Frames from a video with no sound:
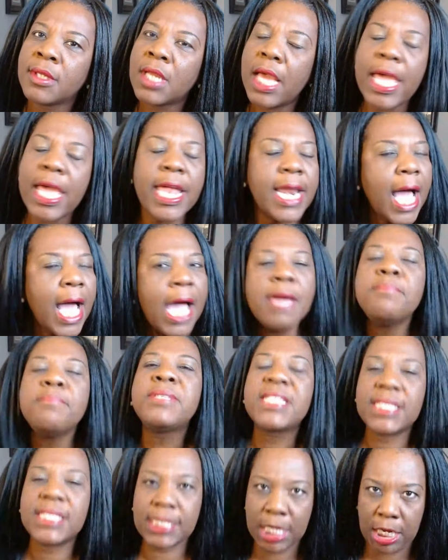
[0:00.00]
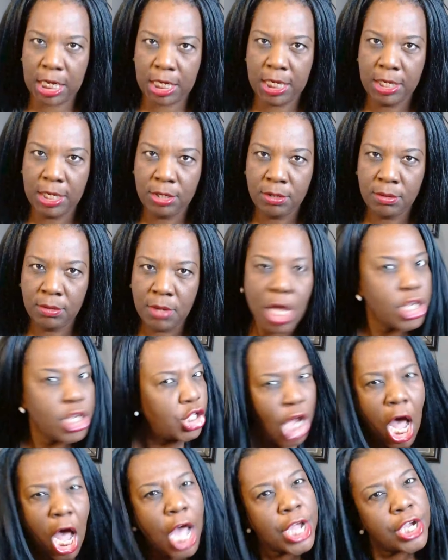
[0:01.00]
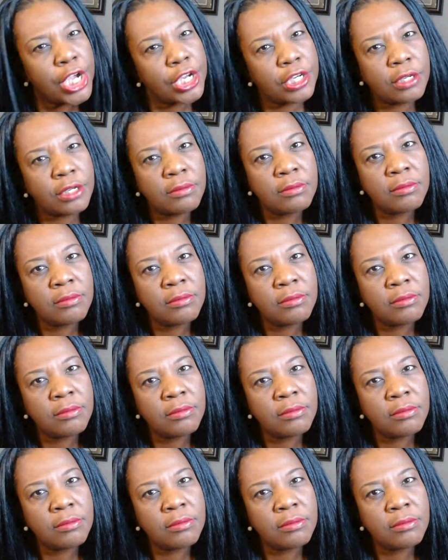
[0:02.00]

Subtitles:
And I'm sick and tired.